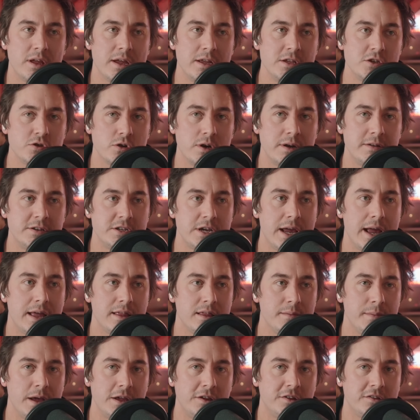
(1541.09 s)
that enjoy
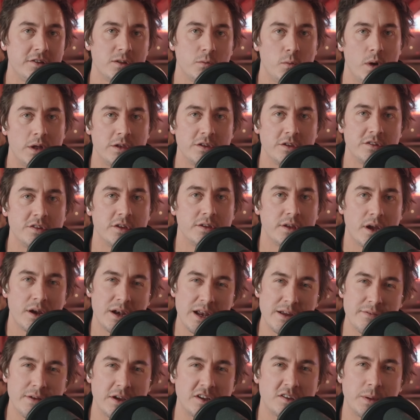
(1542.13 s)
Jet the most are the ones that
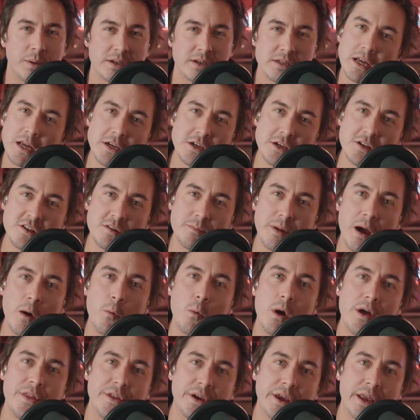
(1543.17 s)
don't have expectations
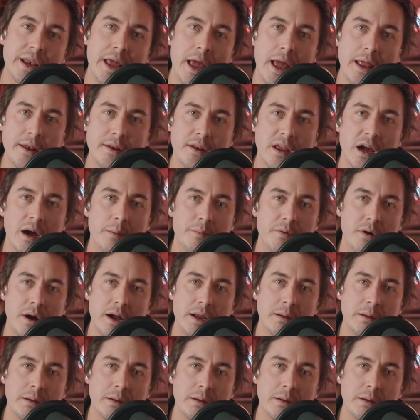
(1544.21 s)
about where they're going to end up.